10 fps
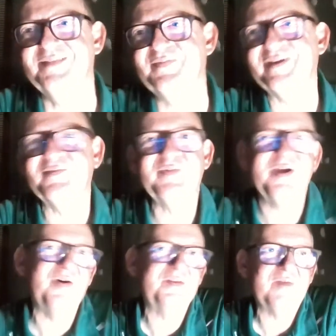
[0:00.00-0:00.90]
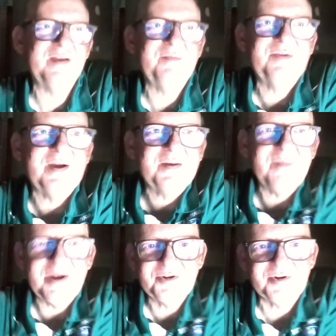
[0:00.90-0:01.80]
but we always wind up talking
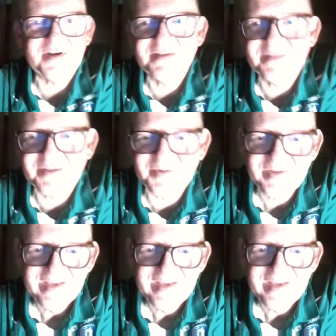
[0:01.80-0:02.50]
about trays. So,